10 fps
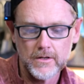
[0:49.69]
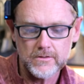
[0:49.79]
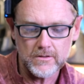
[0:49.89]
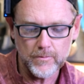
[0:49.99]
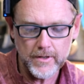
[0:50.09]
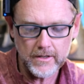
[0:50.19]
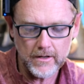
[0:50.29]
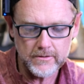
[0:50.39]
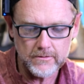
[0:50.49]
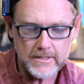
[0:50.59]
So depending
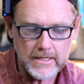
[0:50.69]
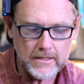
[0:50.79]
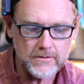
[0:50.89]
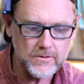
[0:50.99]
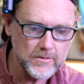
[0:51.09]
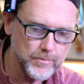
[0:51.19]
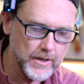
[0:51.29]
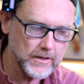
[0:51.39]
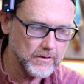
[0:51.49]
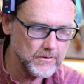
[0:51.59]
on your need, you can
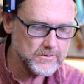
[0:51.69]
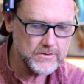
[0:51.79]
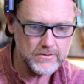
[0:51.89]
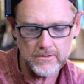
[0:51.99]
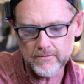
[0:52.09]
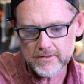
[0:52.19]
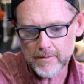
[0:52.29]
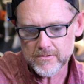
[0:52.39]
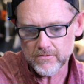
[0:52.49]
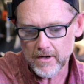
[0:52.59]
pick those 2 different
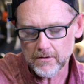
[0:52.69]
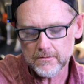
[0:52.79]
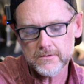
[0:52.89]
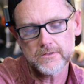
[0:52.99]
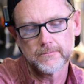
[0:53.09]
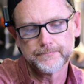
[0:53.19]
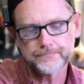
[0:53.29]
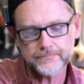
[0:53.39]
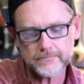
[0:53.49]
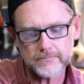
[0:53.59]
types of routers.
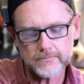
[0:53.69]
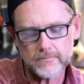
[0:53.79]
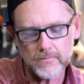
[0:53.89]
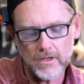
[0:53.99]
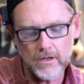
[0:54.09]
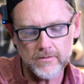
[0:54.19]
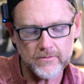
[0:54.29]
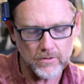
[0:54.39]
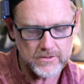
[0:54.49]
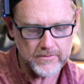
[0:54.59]
Of
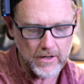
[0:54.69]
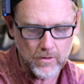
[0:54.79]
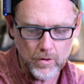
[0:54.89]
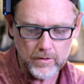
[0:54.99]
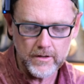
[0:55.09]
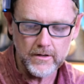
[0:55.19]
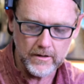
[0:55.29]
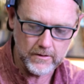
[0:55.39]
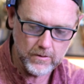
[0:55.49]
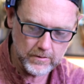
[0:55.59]
course, you've got corded
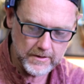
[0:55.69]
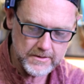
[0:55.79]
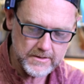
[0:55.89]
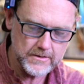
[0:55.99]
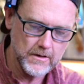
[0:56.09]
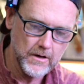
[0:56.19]
and cordless.